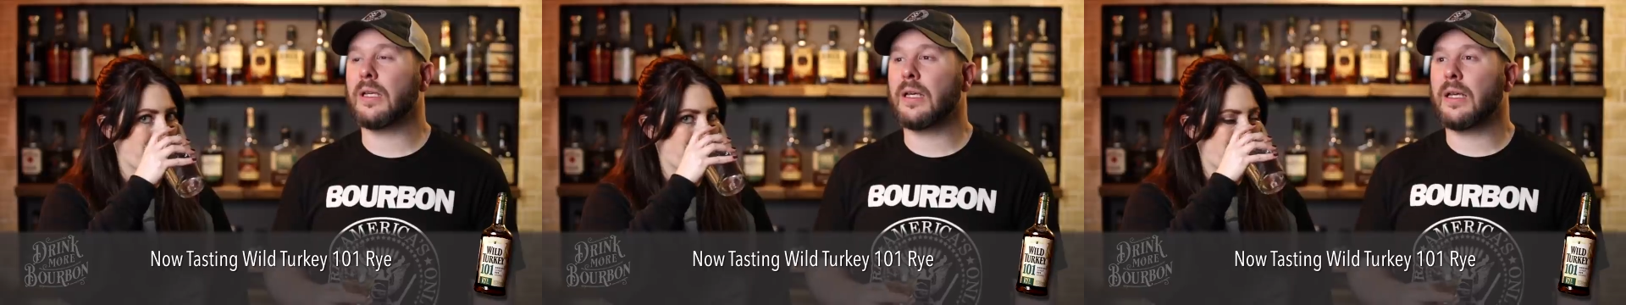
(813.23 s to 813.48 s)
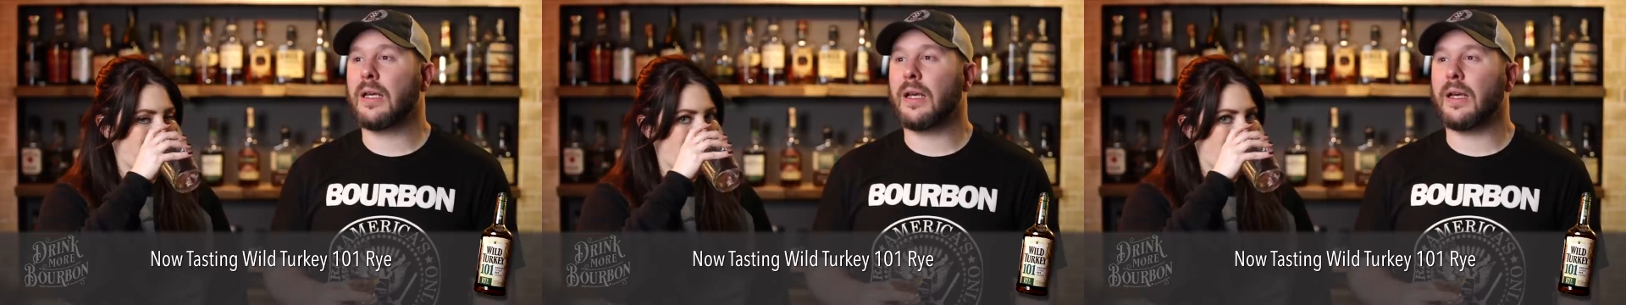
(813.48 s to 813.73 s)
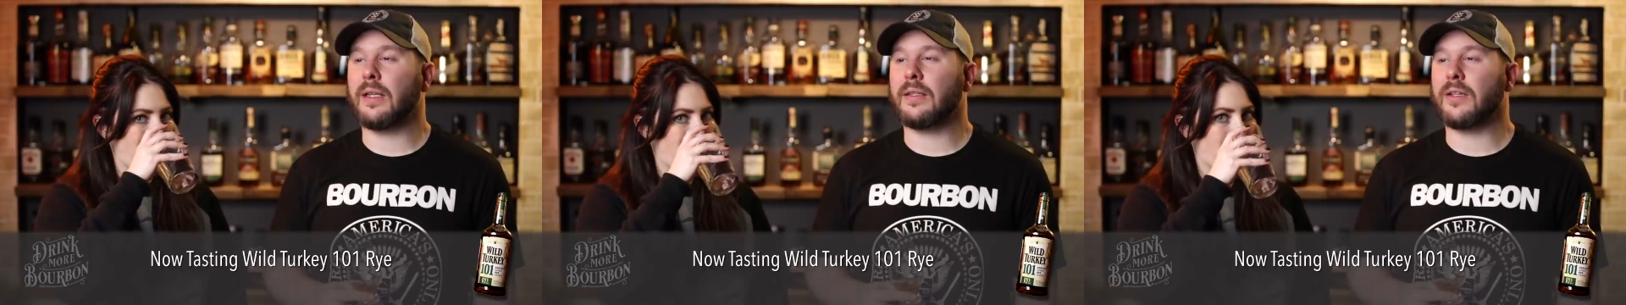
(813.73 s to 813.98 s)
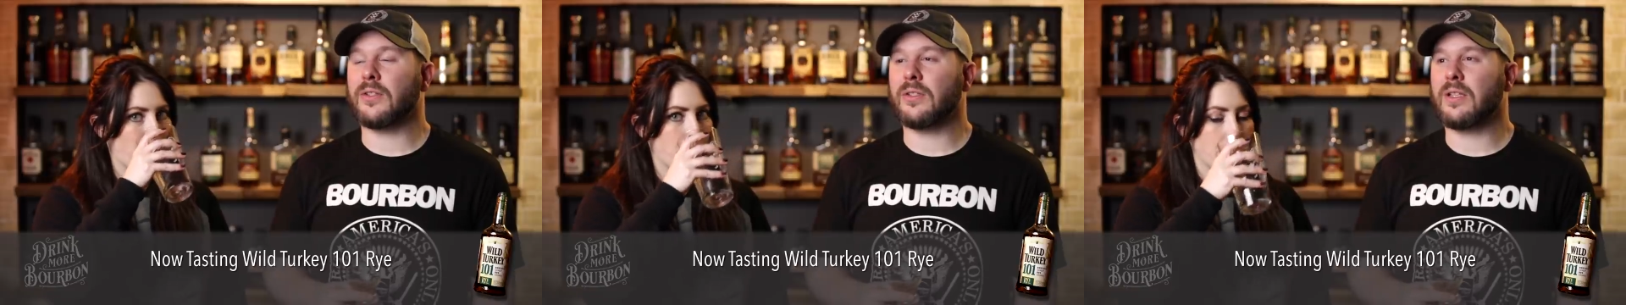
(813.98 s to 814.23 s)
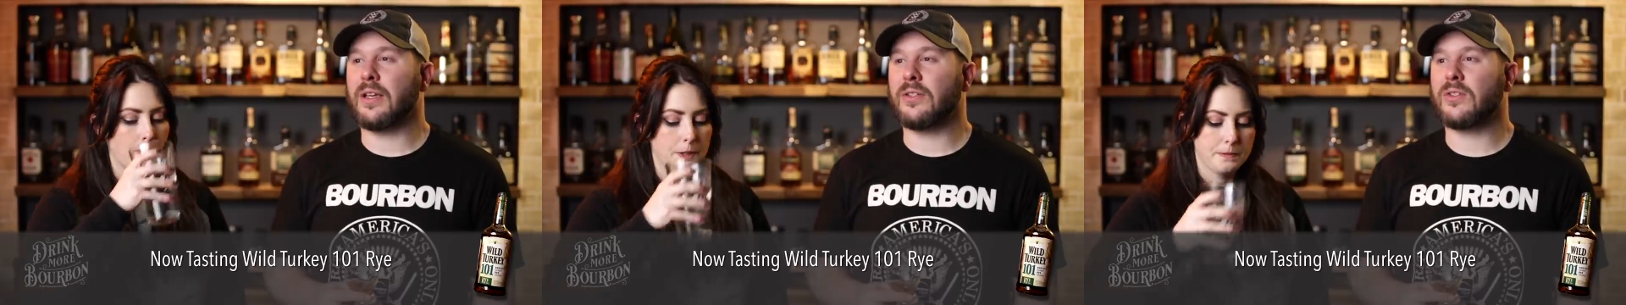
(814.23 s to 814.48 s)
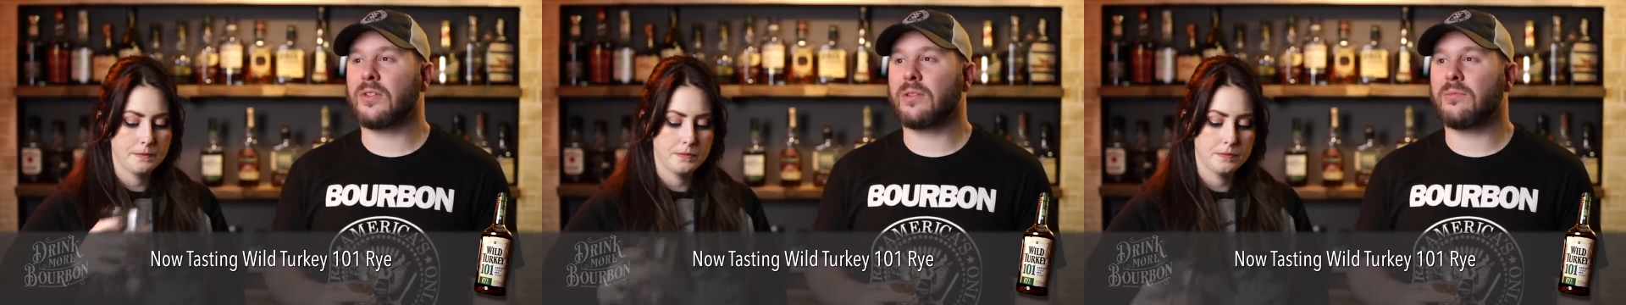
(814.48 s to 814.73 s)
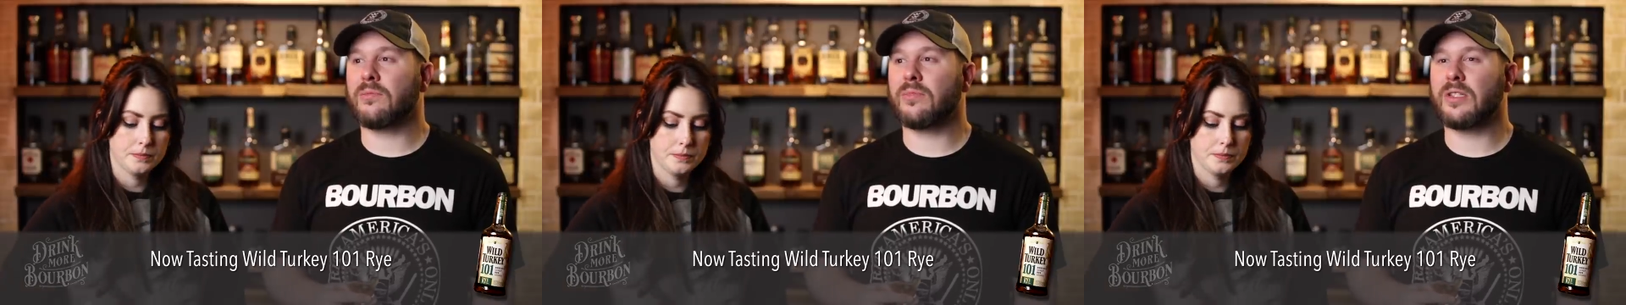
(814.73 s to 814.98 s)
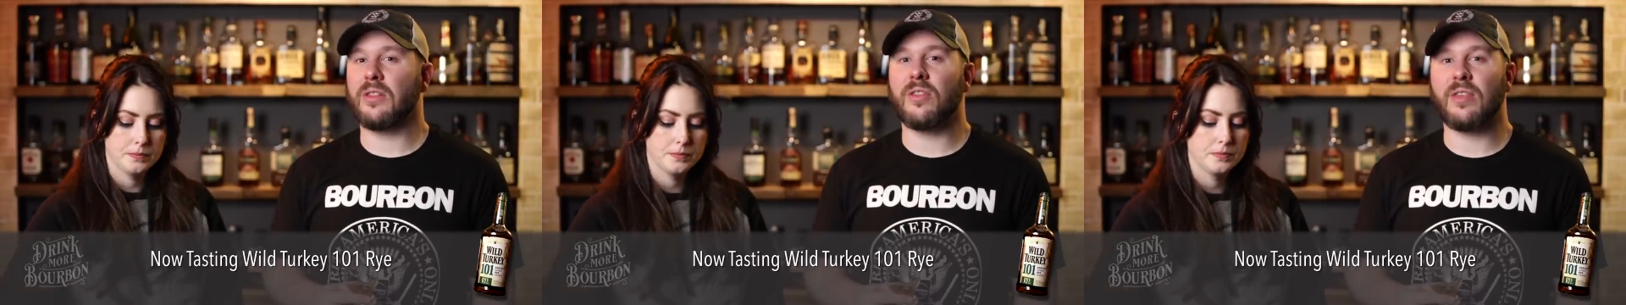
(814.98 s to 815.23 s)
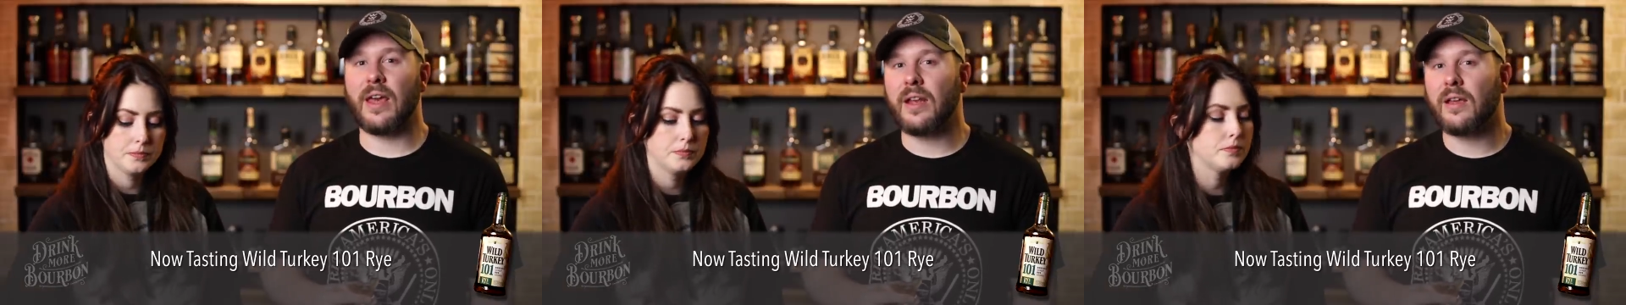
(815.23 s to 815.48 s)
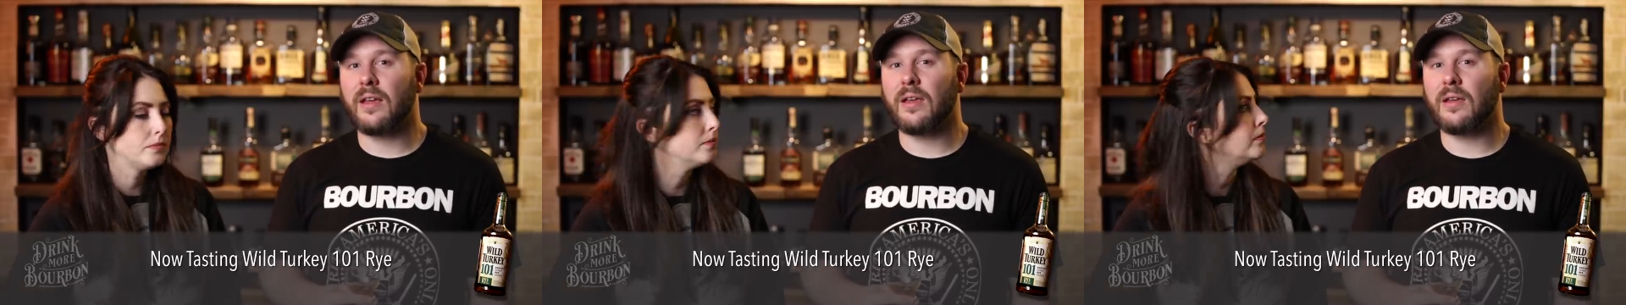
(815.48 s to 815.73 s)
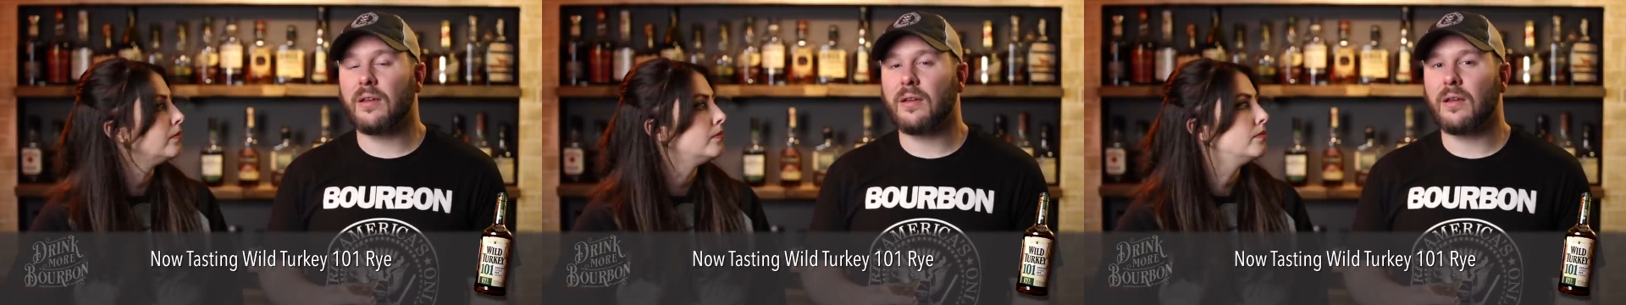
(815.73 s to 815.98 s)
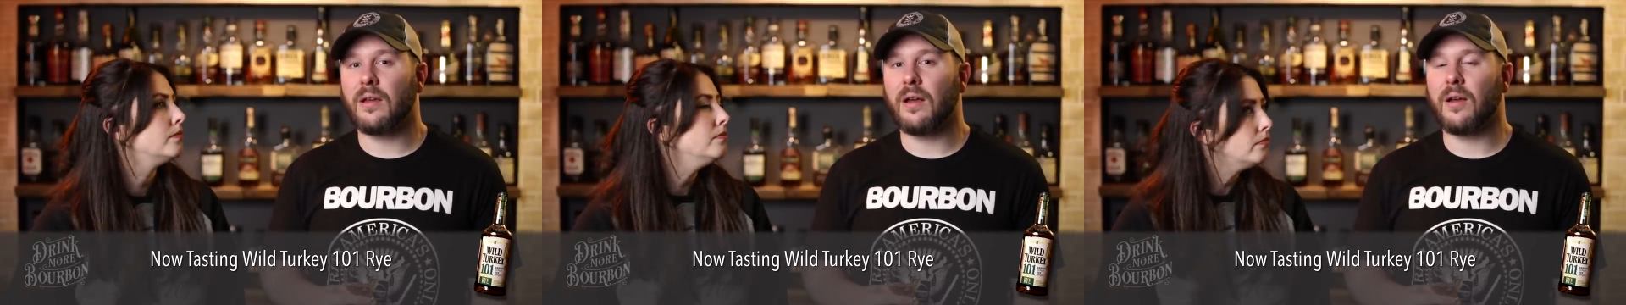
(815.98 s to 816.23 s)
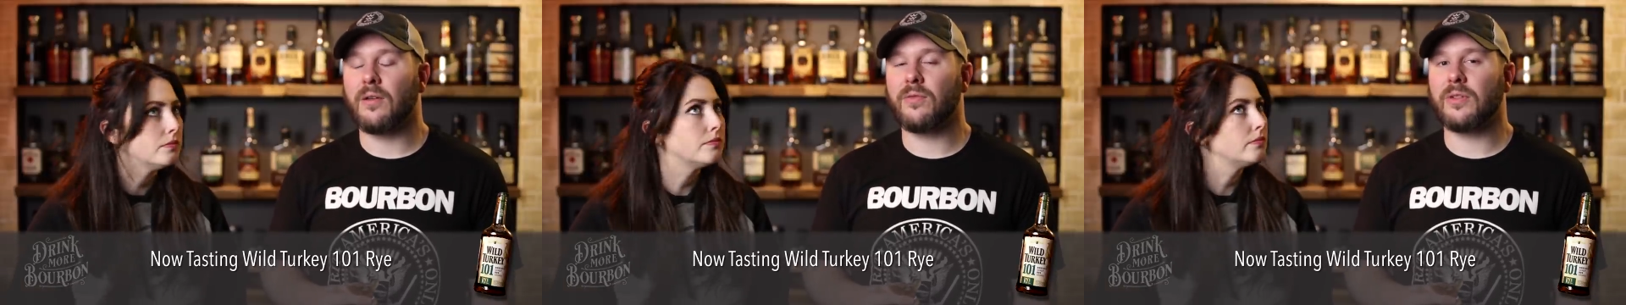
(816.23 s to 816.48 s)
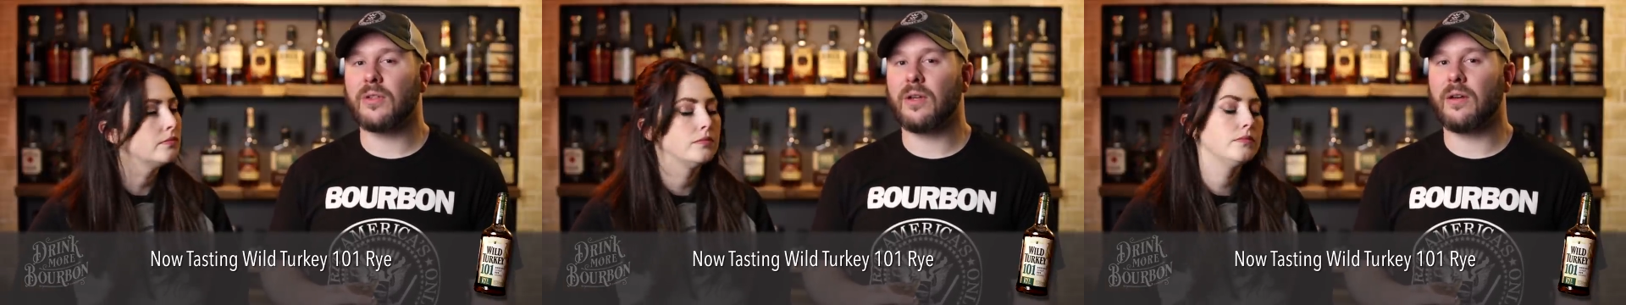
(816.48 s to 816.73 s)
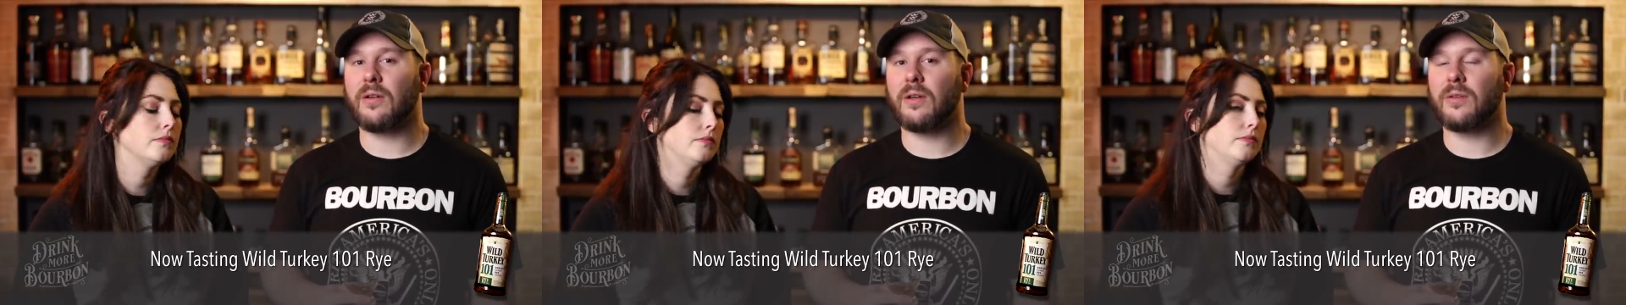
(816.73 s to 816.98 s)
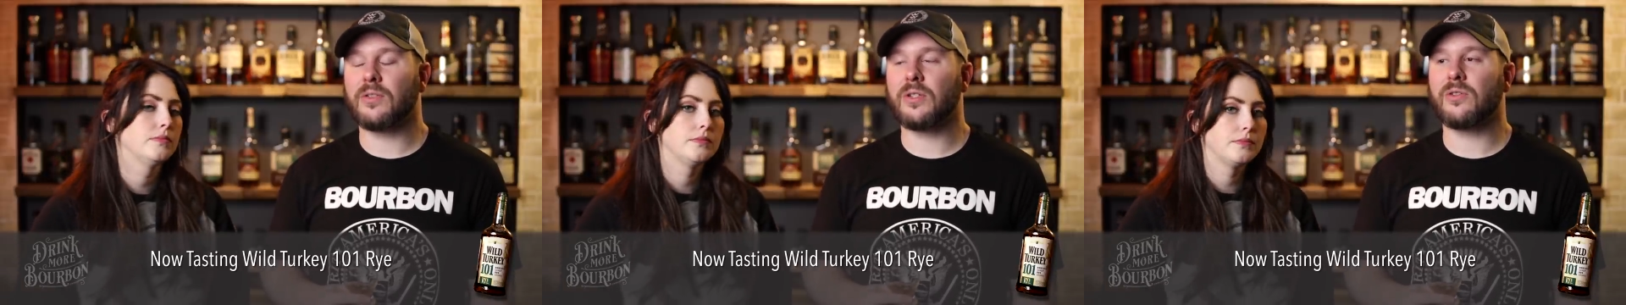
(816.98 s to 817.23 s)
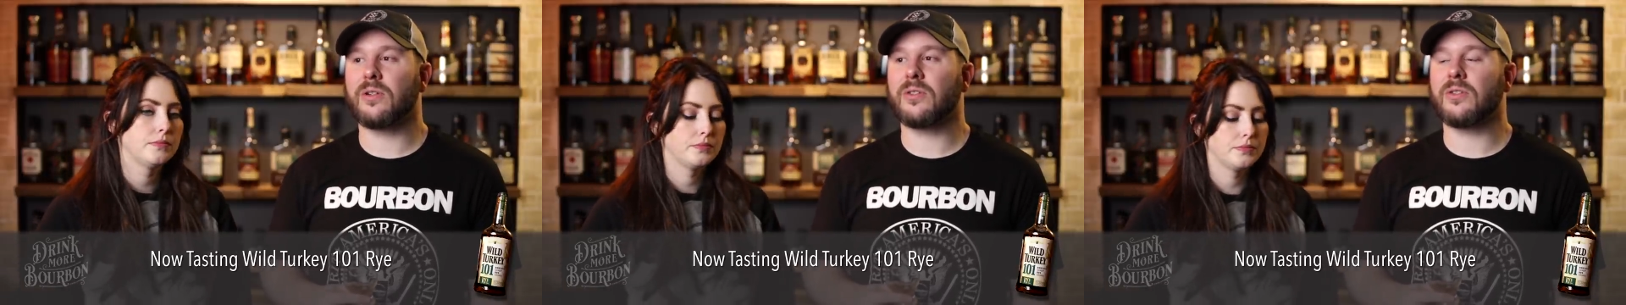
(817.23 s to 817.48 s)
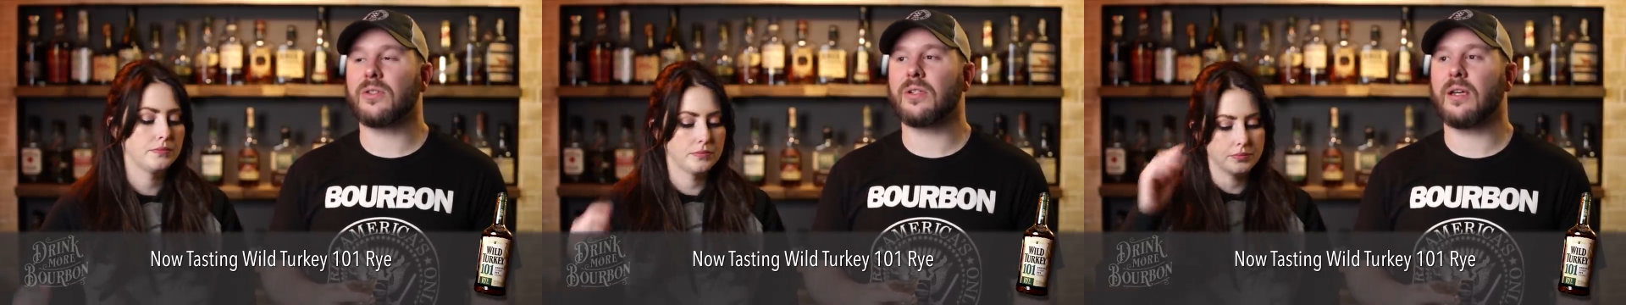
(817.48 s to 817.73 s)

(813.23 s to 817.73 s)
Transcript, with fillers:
Speaker 1: Mm -hmm. It doesn't taste synthetic of the mm -hmm. uh, of citrus.